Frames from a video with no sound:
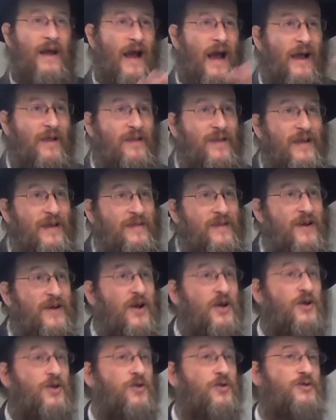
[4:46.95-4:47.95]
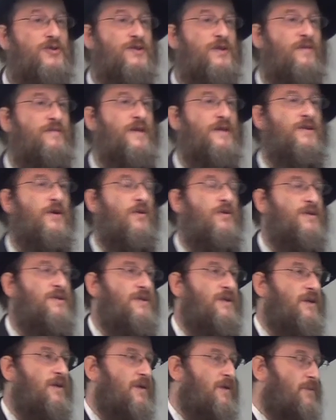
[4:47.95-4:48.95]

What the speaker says: and the conclusion of this whole sikha.